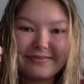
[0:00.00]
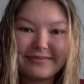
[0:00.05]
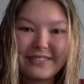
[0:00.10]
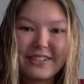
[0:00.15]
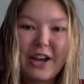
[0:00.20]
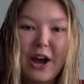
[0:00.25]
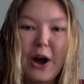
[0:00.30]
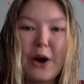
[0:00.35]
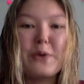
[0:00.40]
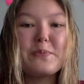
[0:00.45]

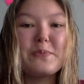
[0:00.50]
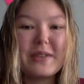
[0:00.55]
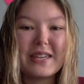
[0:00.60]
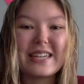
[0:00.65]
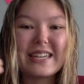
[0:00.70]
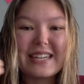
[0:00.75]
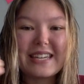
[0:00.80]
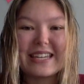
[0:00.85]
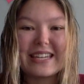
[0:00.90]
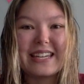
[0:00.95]
go
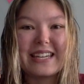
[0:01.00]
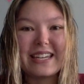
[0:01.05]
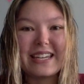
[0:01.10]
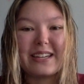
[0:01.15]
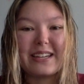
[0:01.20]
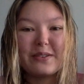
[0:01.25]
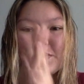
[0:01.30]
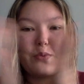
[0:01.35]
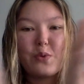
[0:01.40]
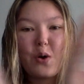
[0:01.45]

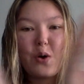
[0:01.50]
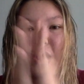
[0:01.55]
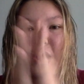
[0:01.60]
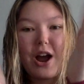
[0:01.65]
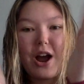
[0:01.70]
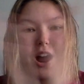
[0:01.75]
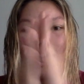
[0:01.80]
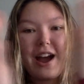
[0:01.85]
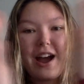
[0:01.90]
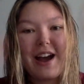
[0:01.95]
me!
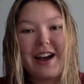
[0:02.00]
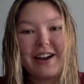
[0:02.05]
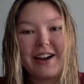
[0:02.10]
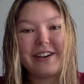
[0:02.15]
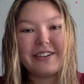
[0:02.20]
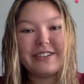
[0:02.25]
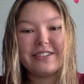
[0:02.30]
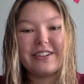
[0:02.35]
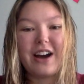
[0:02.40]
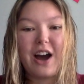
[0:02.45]

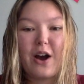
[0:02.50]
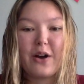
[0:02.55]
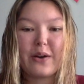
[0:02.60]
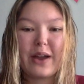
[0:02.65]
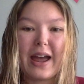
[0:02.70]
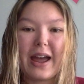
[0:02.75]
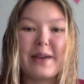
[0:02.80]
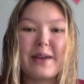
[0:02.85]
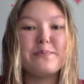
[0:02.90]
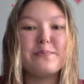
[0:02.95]
Woo!
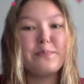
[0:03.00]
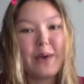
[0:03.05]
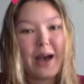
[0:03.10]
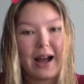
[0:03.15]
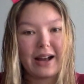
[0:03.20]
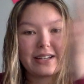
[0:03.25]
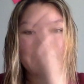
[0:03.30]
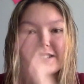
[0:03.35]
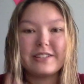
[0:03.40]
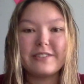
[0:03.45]
Okay,
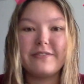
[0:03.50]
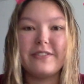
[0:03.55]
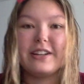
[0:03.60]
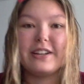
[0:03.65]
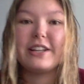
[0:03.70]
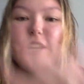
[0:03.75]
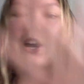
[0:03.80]
back to the video.